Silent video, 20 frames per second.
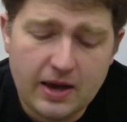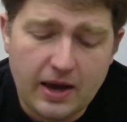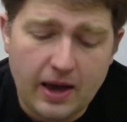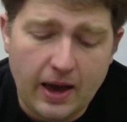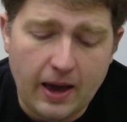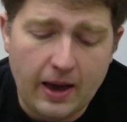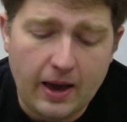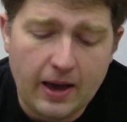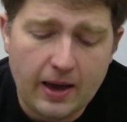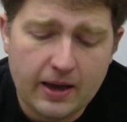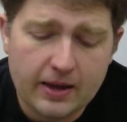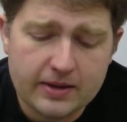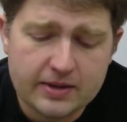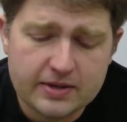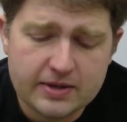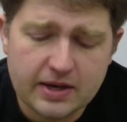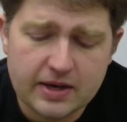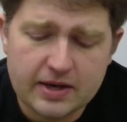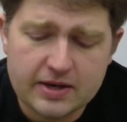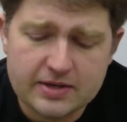And
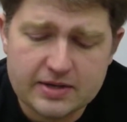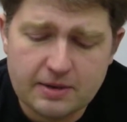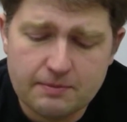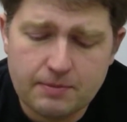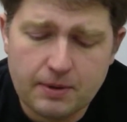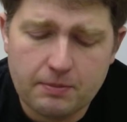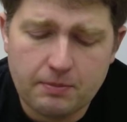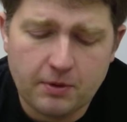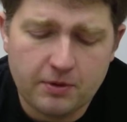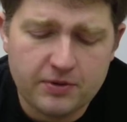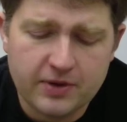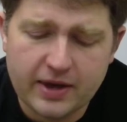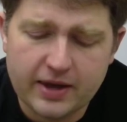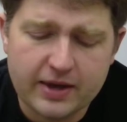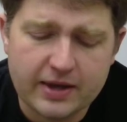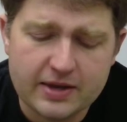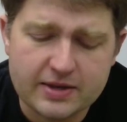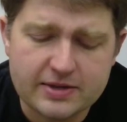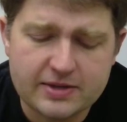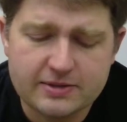some people
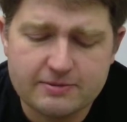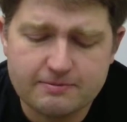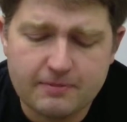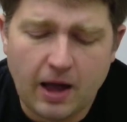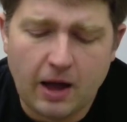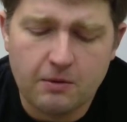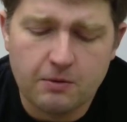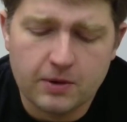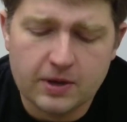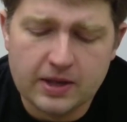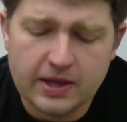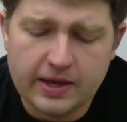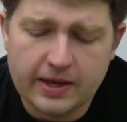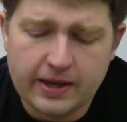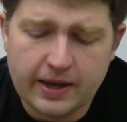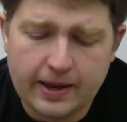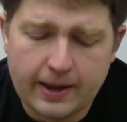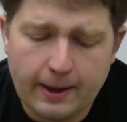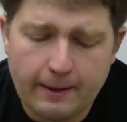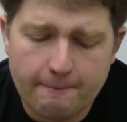think it's not really